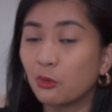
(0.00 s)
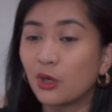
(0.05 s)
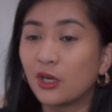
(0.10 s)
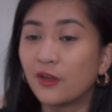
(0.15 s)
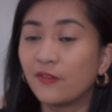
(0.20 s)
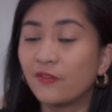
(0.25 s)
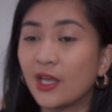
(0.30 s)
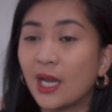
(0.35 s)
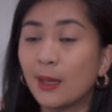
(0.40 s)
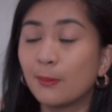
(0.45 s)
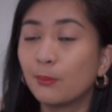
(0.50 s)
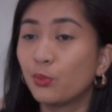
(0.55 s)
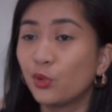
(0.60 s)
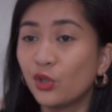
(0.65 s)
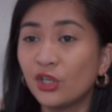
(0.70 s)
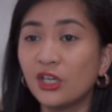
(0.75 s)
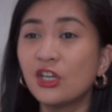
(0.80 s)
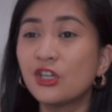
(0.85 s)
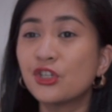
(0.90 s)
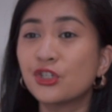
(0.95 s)
one, I'm
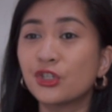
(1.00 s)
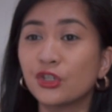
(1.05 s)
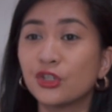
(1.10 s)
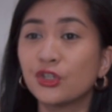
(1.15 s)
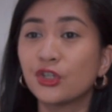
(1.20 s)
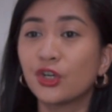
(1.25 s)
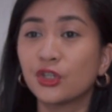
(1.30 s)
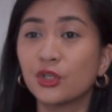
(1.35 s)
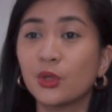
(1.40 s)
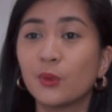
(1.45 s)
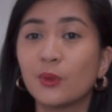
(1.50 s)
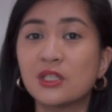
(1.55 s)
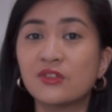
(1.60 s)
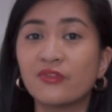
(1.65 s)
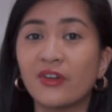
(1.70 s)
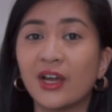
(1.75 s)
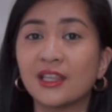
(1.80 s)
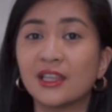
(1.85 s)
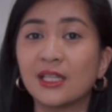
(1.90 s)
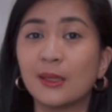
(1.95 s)
pretty sure you can always
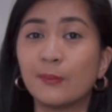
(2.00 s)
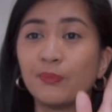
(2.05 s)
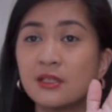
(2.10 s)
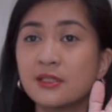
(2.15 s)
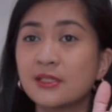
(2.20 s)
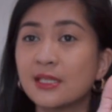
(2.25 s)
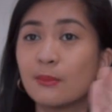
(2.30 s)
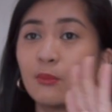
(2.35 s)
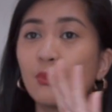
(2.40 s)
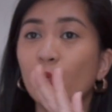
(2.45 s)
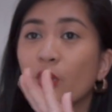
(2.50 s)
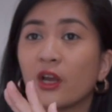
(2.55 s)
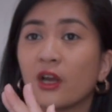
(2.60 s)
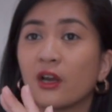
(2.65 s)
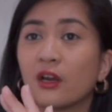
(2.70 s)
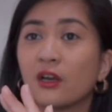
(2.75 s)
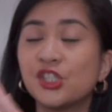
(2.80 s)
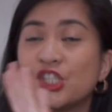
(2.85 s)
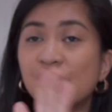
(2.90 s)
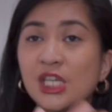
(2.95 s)
find them
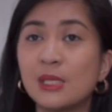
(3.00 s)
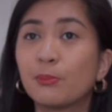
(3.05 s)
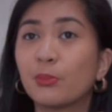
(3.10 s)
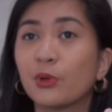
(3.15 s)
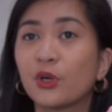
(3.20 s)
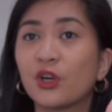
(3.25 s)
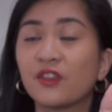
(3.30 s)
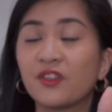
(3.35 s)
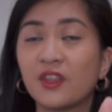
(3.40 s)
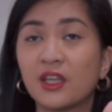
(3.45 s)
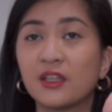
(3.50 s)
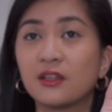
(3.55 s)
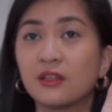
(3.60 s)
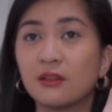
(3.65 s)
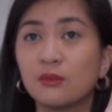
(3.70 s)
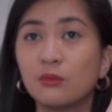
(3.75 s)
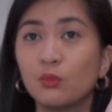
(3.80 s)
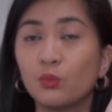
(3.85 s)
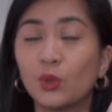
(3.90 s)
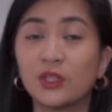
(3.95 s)
somewhere cheaper
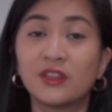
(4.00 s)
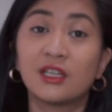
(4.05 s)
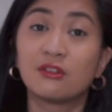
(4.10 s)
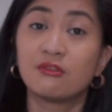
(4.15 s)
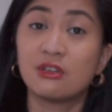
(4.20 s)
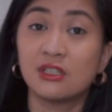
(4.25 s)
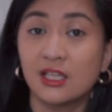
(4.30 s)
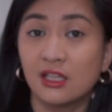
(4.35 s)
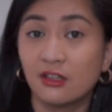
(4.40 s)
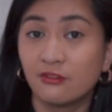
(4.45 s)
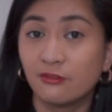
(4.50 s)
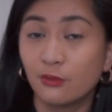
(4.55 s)
than what they retail